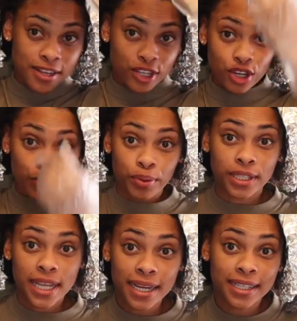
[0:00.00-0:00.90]
to do
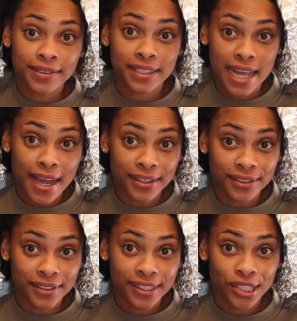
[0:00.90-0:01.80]
protective
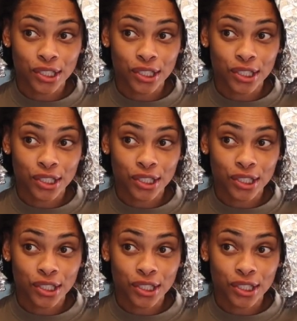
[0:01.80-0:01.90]
styles